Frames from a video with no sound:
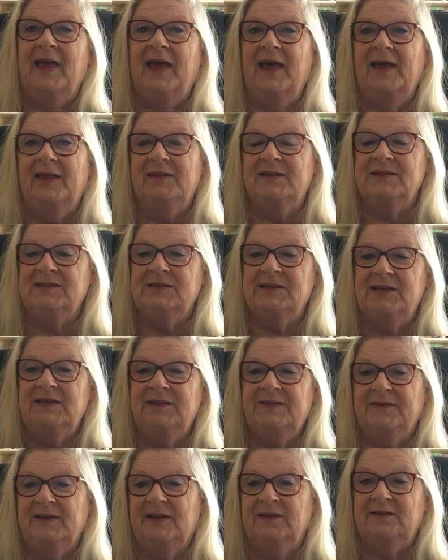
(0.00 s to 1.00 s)
and he
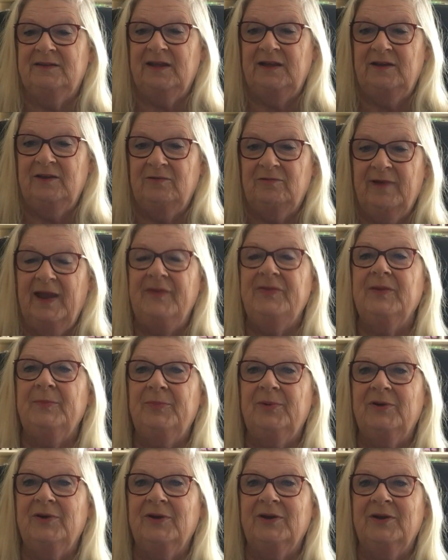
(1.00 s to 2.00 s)
said they'd read the
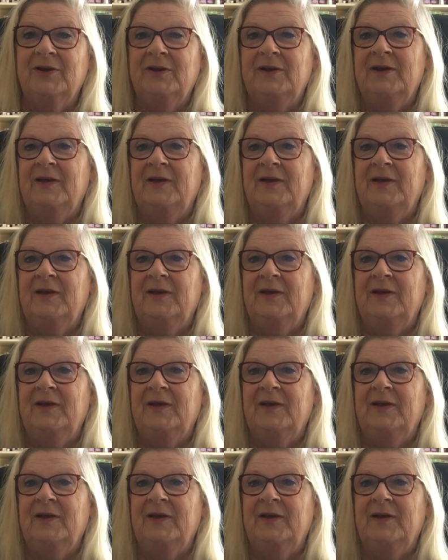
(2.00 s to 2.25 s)
book,